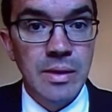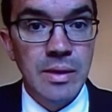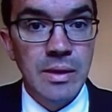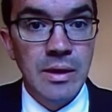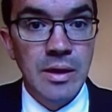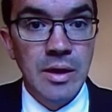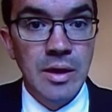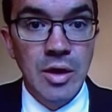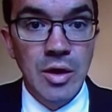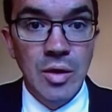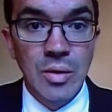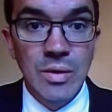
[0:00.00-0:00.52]

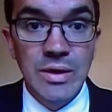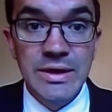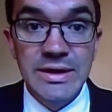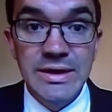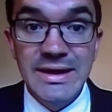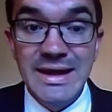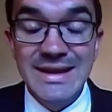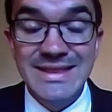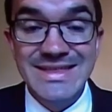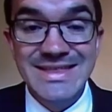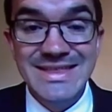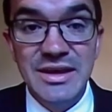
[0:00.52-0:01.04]
Well,
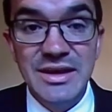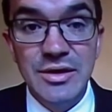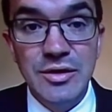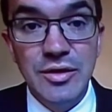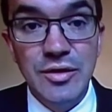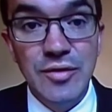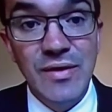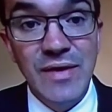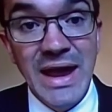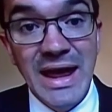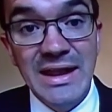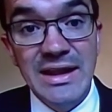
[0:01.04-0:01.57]
the
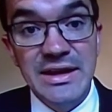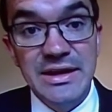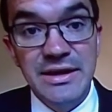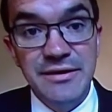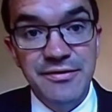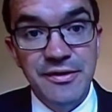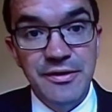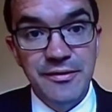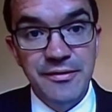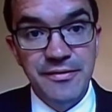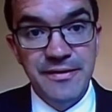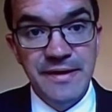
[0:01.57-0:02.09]
reality for the
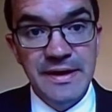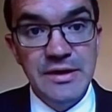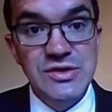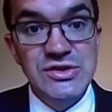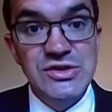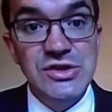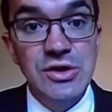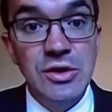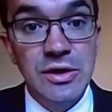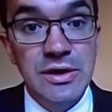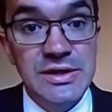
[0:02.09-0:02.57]
figures now is there